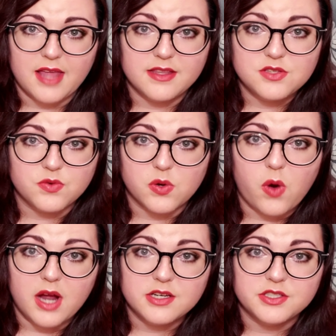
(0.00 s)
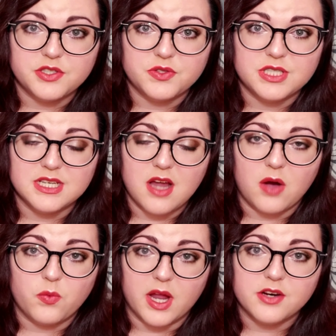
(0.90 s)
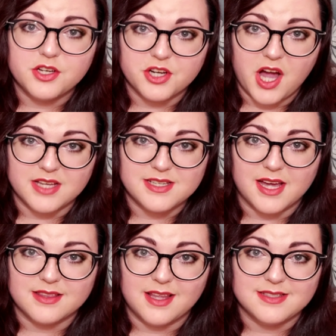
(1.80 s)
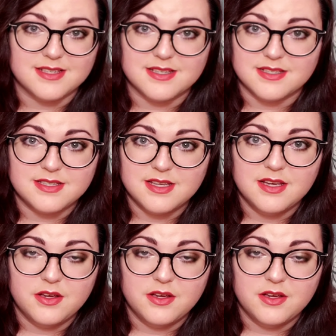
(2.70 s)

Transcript: and this requires you to not wear your contact lenses